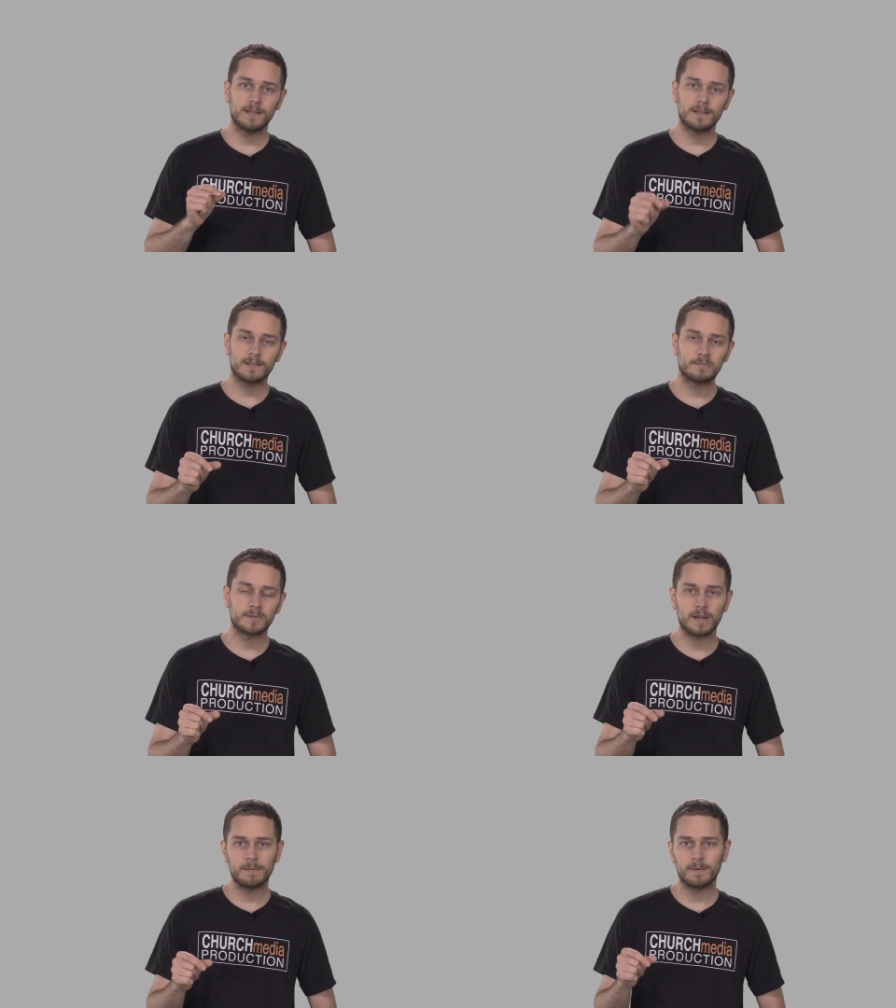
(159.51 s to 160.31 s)
hit the
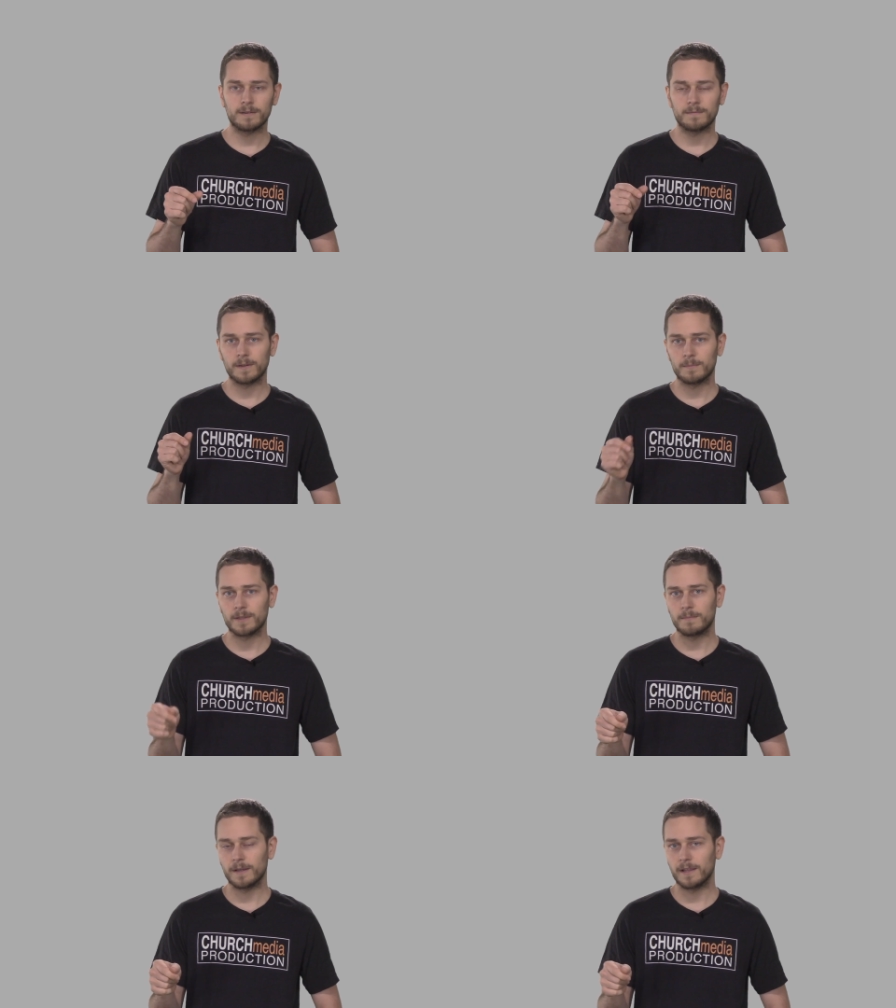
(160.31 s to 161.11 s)
subscribe button followed
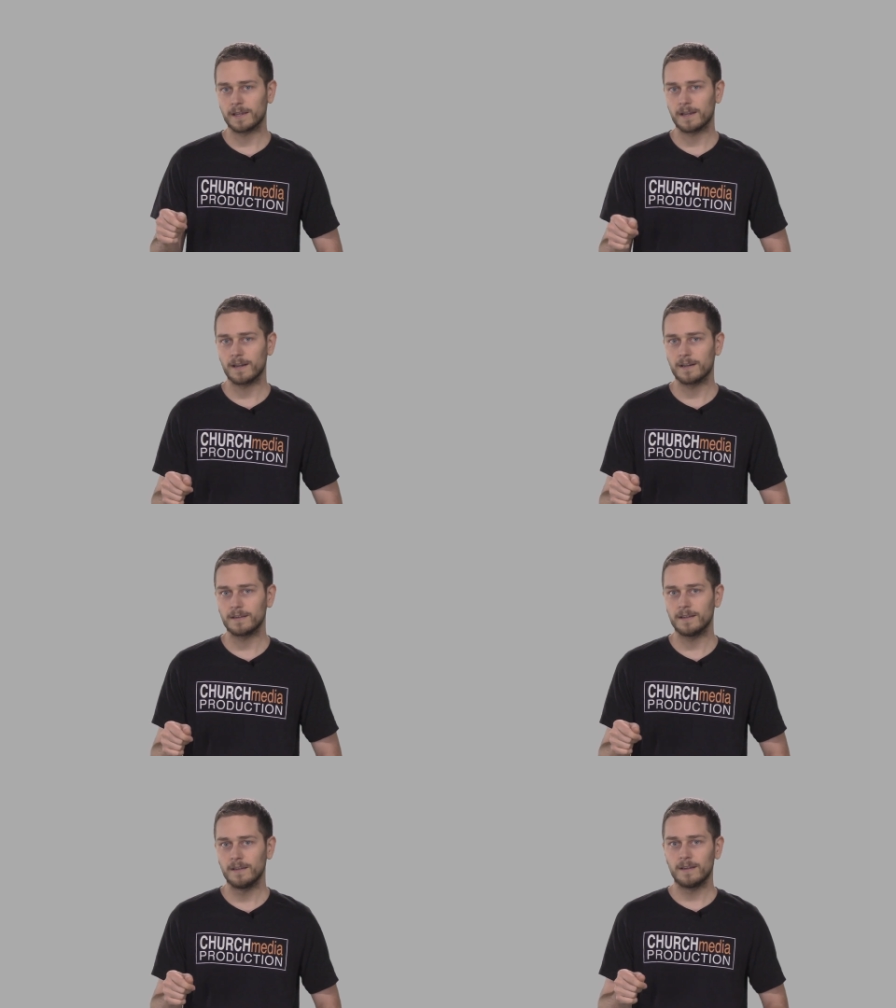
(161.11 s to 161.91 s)
by the bell
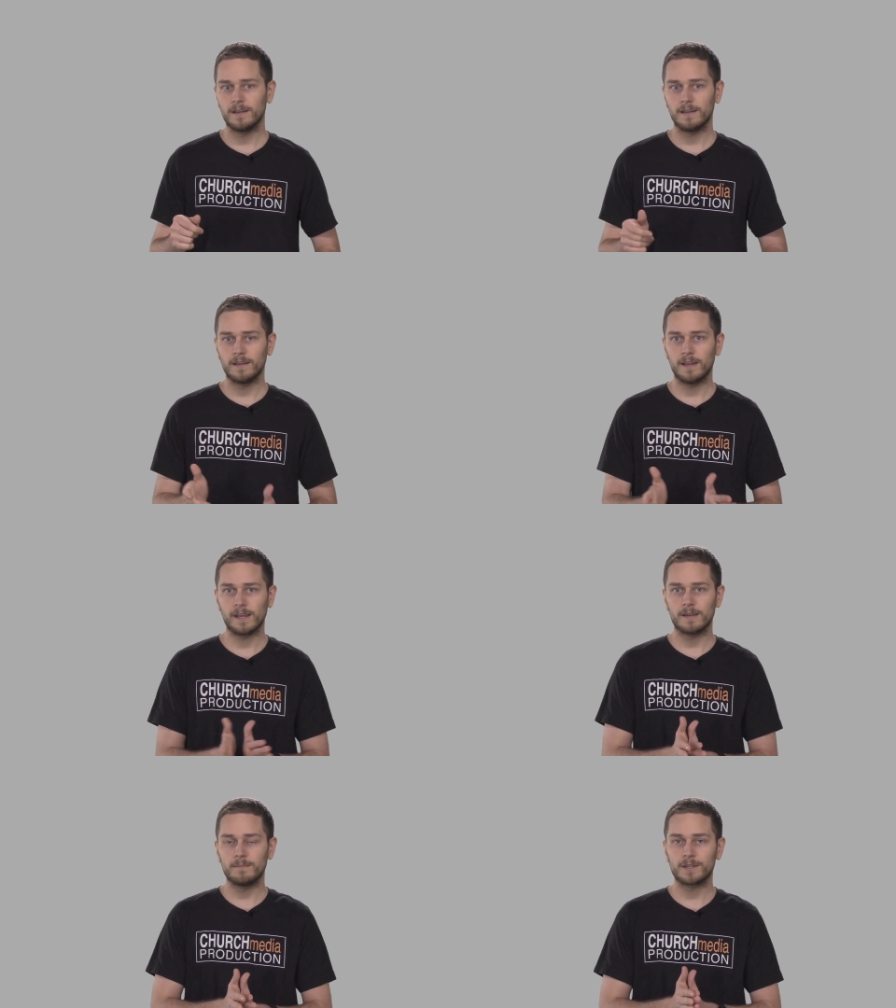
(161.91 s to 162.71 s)
icon
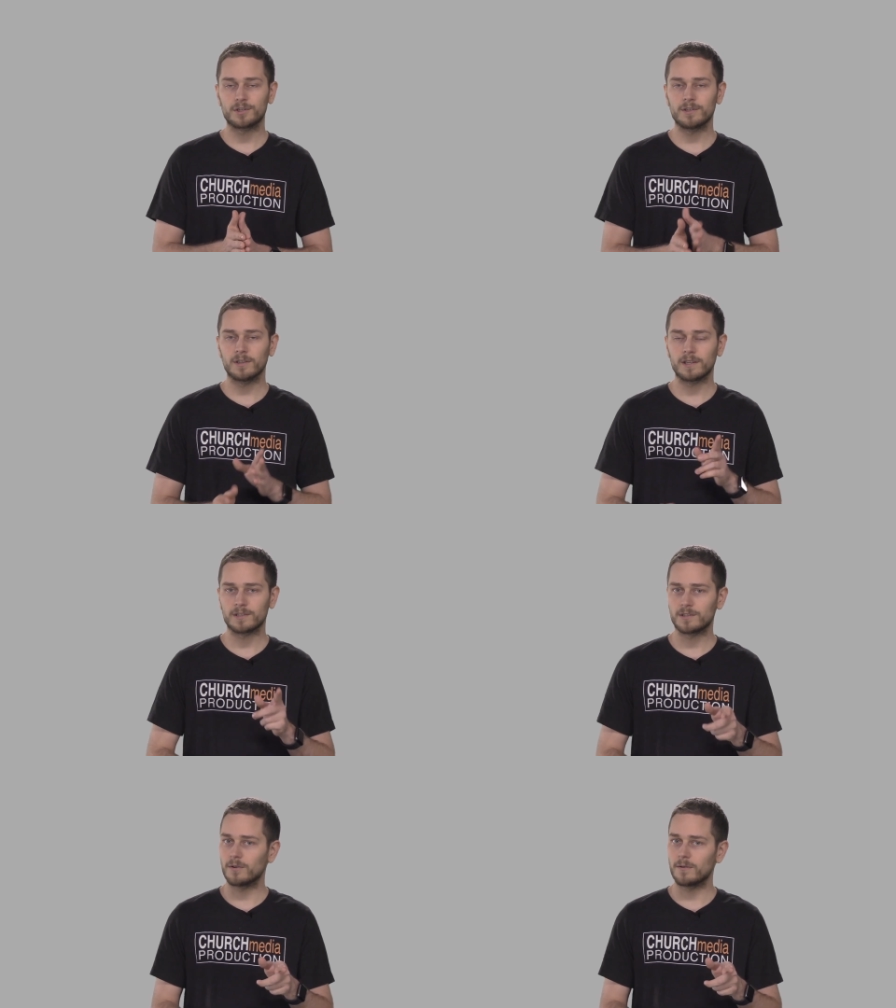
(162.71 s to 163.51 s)
and make sure you
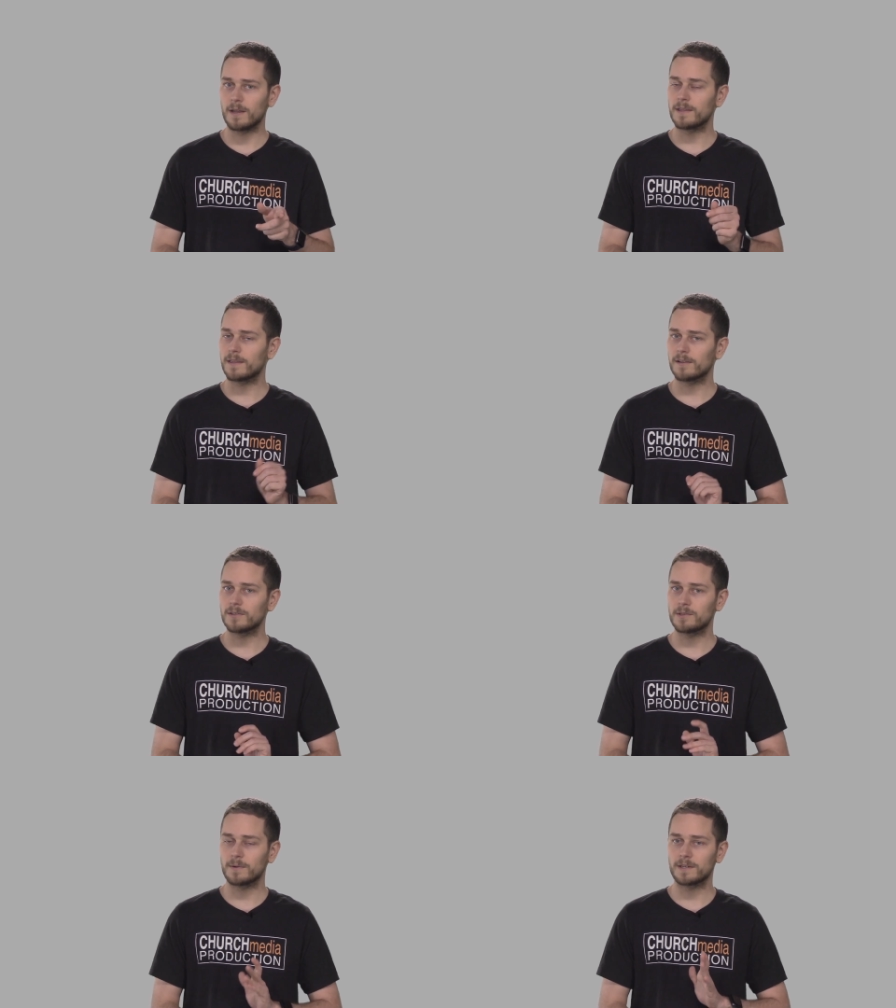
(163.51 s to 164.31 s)
let us know anything
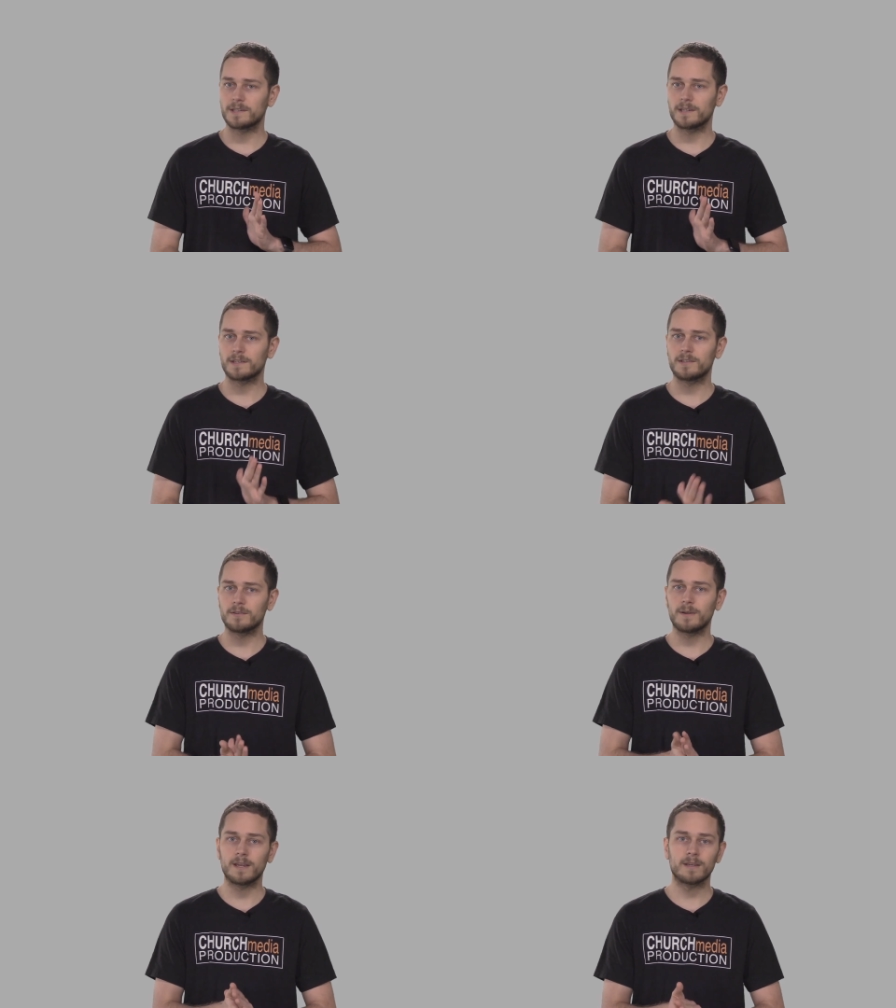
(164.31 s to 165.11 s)
else you want to see us
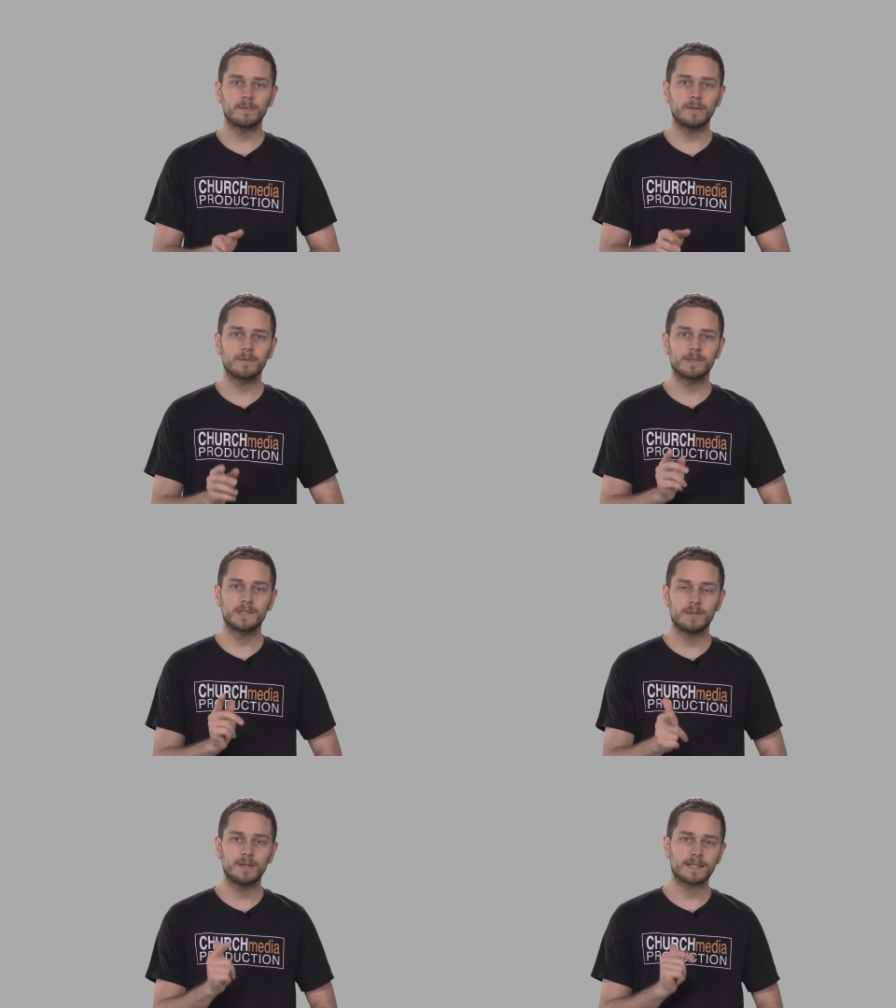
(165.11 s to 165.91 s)
do, and we will
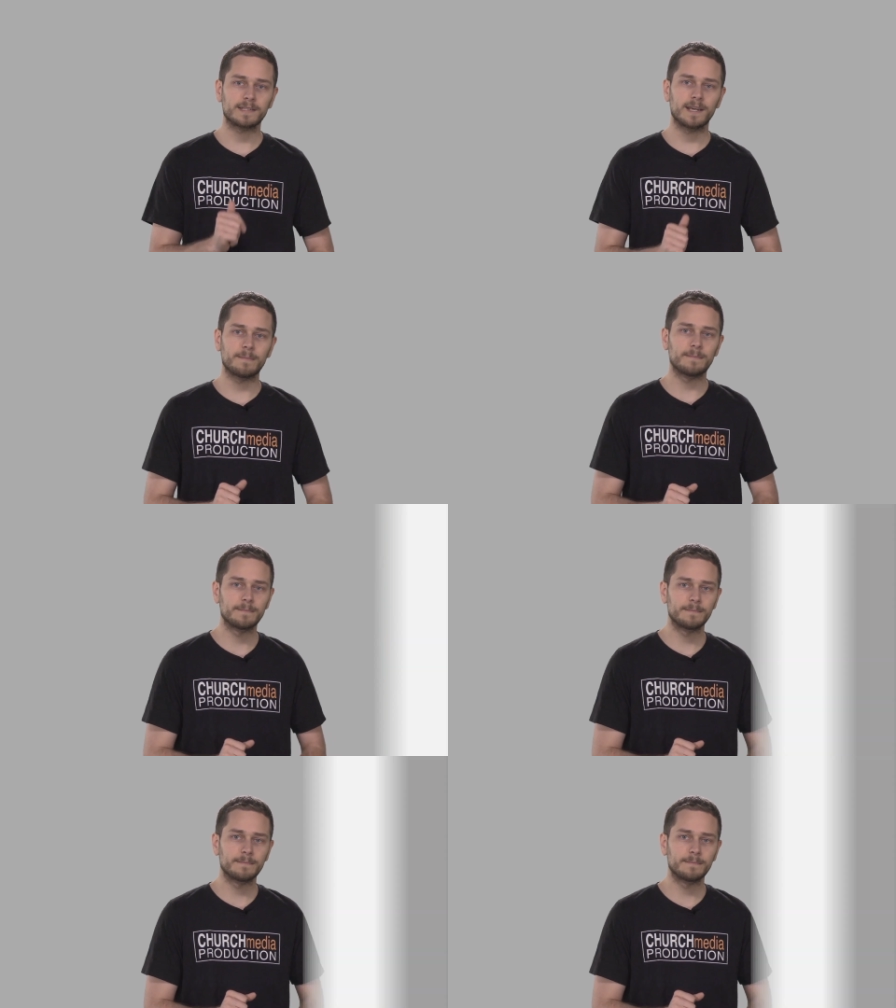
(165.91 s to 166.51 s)
see you next time.